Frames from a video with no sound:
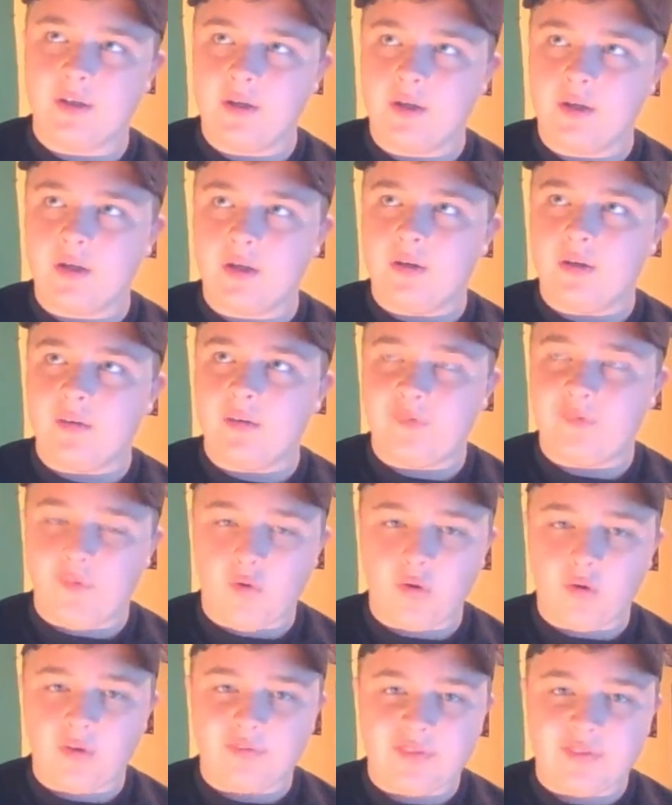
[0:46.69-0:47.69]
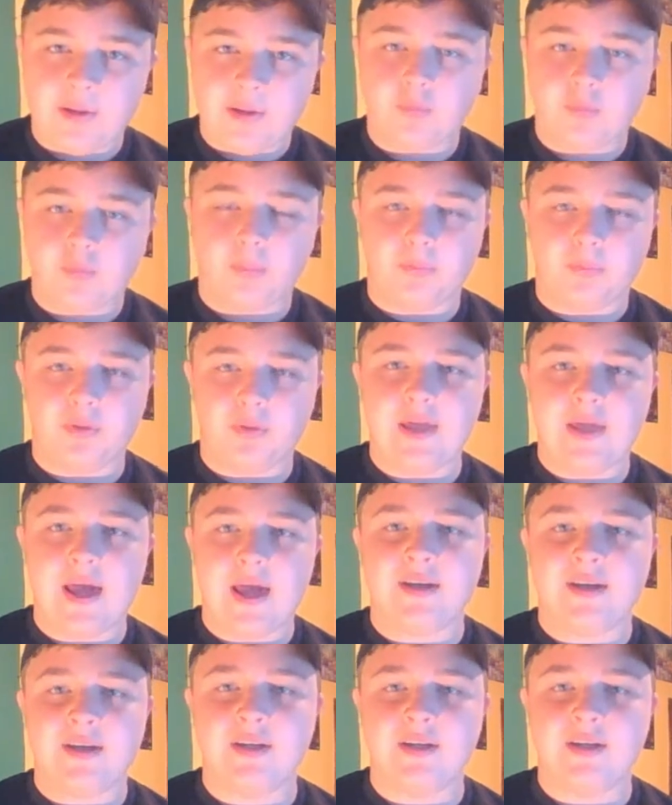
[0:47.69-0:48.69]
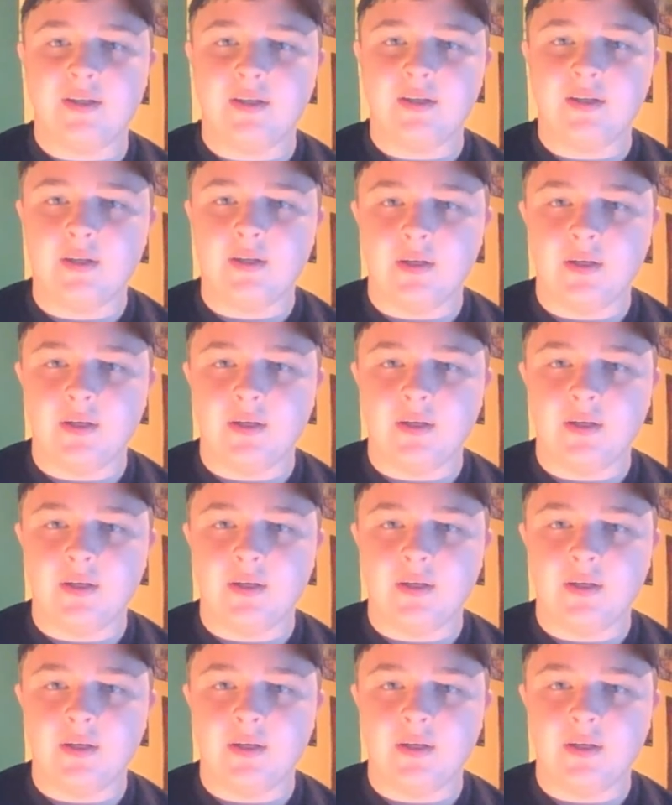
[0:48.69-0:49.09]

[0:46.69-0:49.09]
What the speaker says: 4 of them were pre-edited.